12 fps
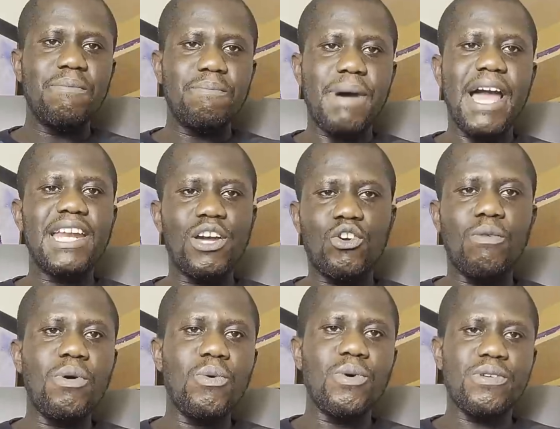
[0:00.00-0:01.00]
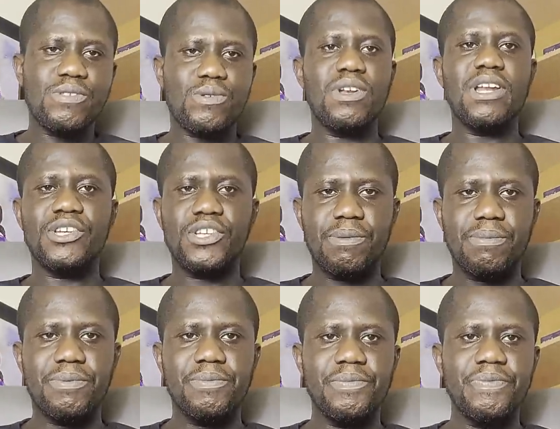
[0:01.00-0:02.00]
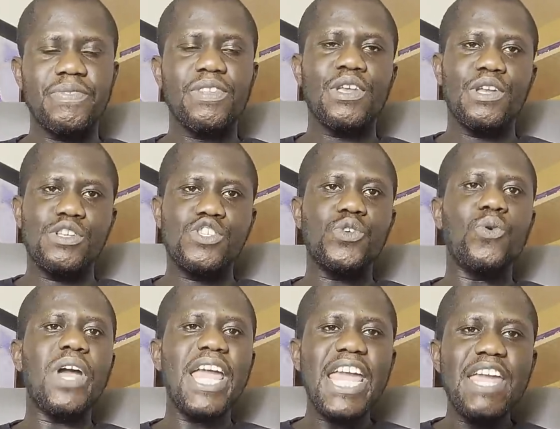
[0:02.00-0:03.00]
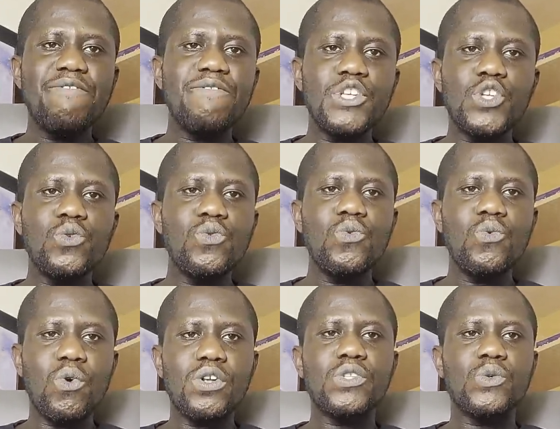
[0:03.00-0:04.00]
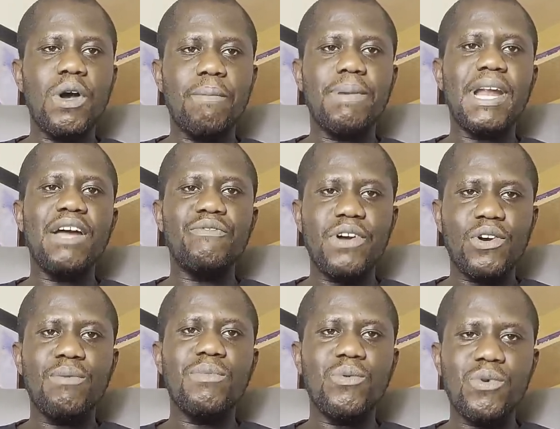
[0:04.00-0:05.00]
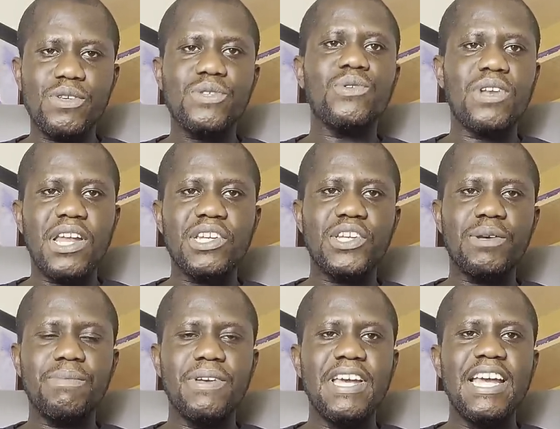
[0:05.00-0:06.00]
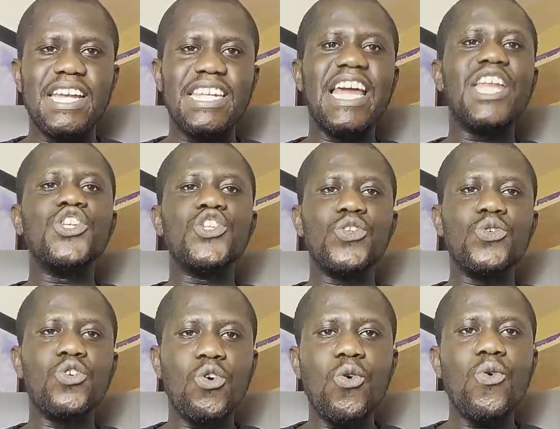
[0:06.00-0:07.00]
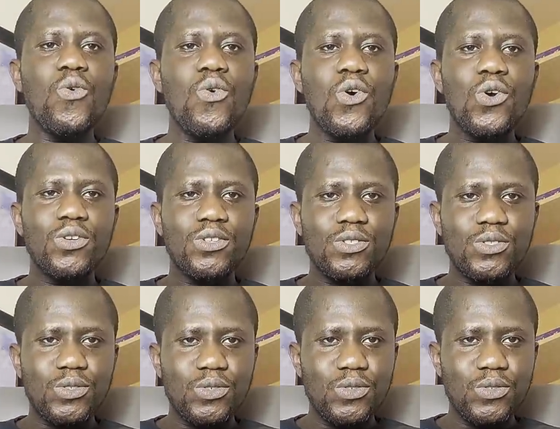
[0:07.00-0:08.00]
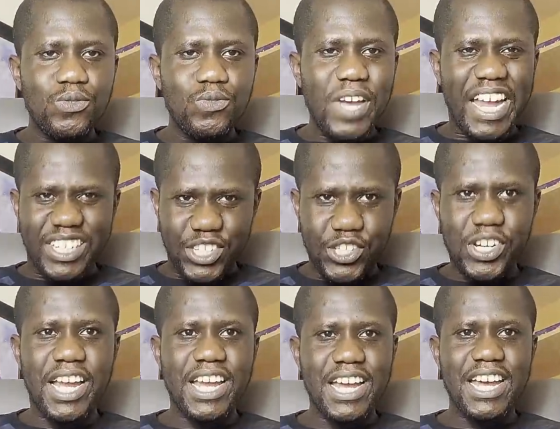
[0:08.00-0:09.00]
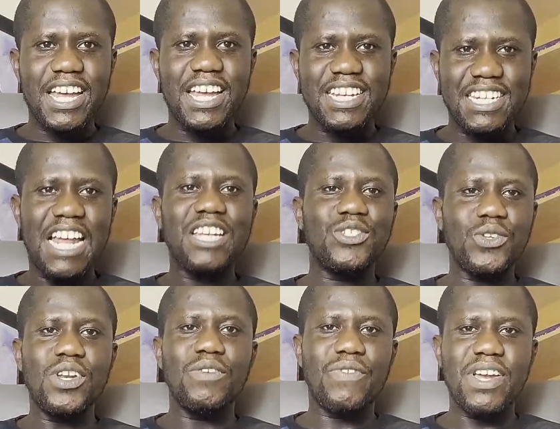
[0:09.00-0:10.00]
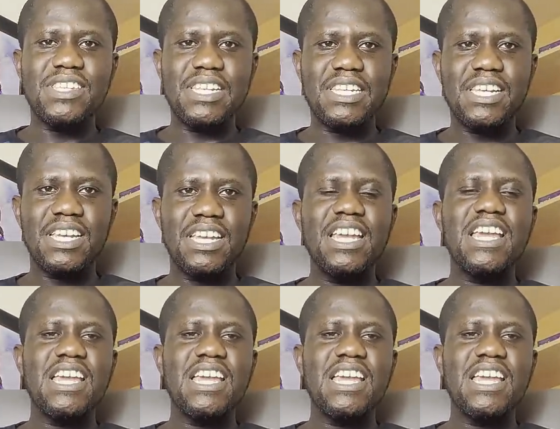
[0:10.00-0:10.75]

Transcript: by the Commonwealth Scholarship. So if you want to apply for a Commonwealth Scholarship, then you go and check that university